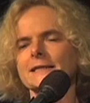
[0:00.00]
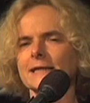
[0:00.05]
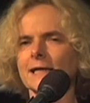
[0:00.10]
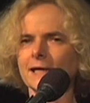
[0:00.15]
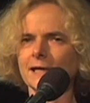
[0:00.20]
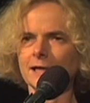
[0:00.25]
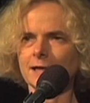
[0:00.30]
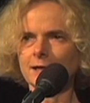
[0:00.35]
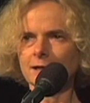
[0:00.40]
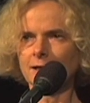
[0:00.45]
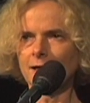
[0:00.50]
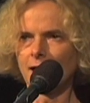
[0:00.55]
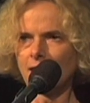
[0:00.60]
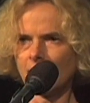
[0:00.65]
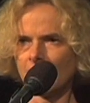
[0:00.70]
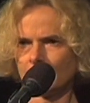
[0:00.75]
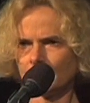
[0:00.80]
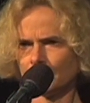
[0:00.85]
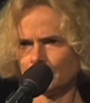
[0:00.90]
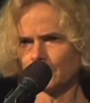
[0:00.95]
say,
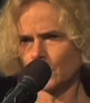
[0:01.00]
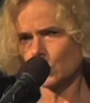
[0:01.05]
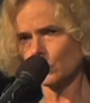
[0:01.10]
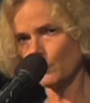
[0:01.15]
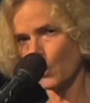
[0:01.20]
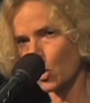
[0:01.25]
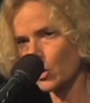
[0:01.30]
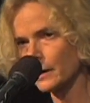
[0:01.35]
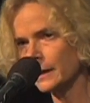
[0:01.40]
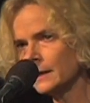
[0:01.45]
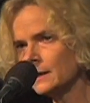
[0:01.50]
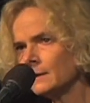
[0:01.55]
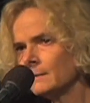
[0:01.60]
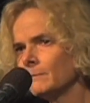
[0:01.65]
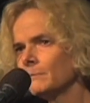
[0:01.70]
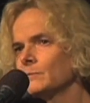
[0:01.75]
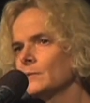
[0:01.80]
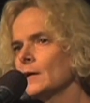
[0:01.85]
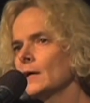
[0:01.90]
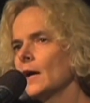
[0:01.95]
um, good morning,
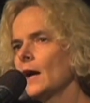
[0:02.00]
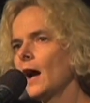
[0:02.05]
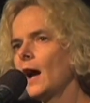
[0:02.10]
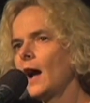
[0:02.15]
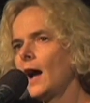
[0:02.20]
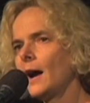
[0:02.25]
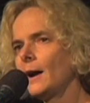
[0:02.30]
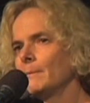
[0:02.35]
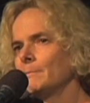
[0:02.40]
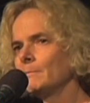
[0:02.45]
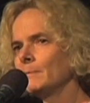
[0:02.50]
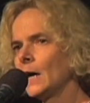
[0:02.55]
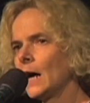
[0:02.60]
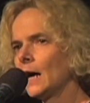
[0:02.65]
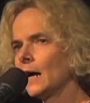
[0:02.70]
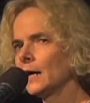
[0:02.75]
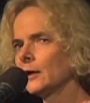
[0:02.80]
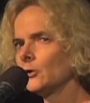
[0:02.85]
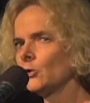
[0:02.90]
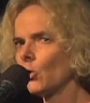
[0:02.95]
I'm
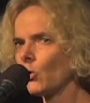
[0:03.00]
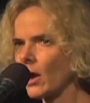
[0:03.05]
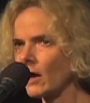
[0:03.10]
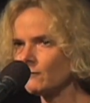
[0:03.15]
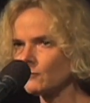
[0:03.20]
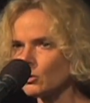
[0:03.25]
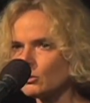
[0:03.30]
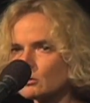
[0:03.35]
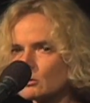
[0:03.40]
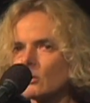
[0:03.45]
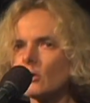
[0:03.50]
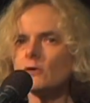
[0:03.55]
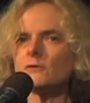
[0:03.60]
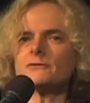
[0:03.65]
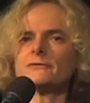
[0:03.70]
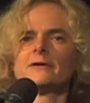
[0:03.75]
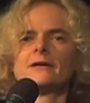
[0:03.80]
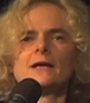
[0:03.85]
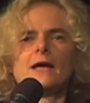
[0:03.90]
uh, Nora Volkow.